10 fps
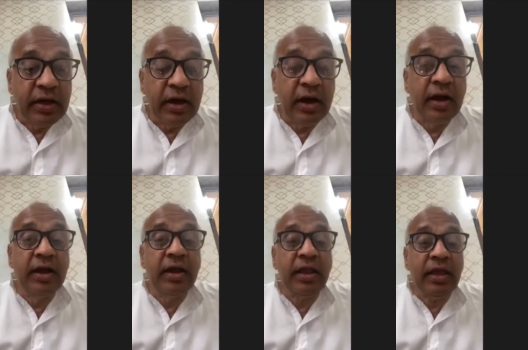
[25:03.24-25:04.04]

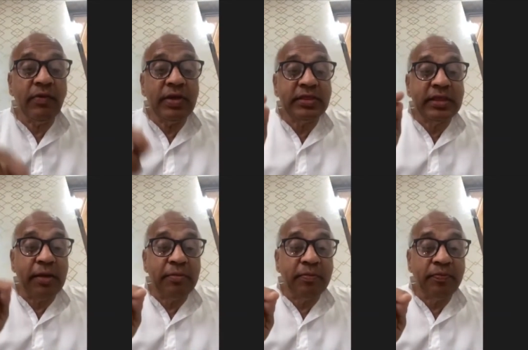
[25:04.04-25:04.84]

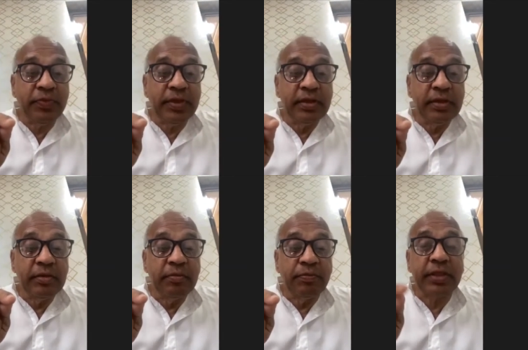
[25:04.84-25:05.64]
Agrivattam
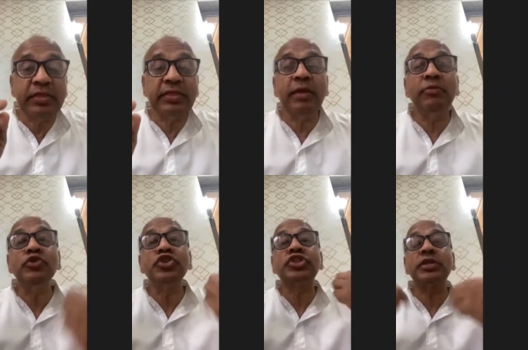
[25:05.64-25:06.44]
pratyam
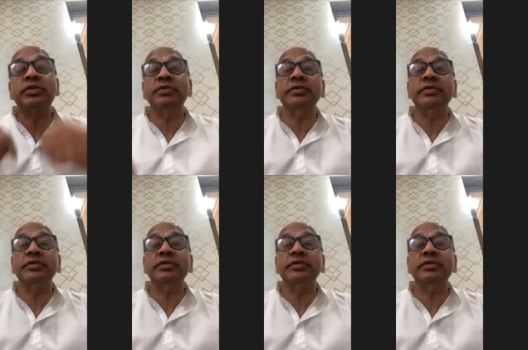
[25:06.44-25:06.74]
uchyat.